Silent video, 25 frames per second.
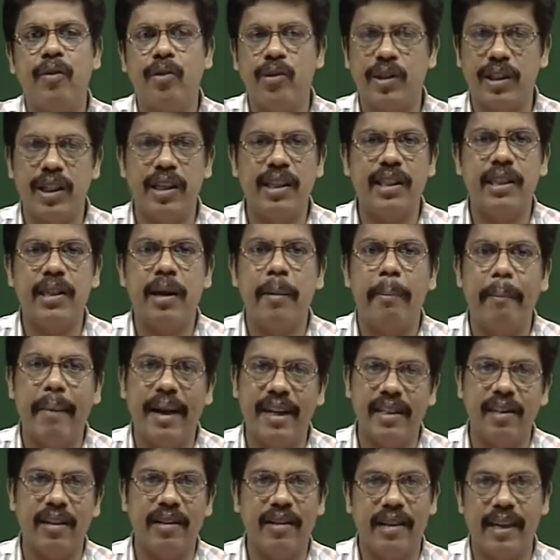Husserl's
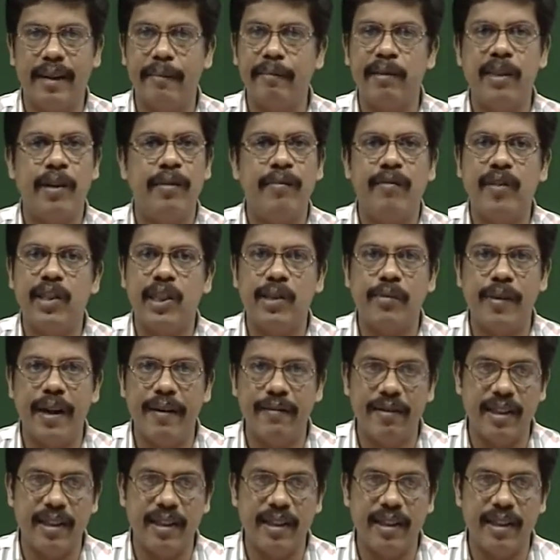major themes which we have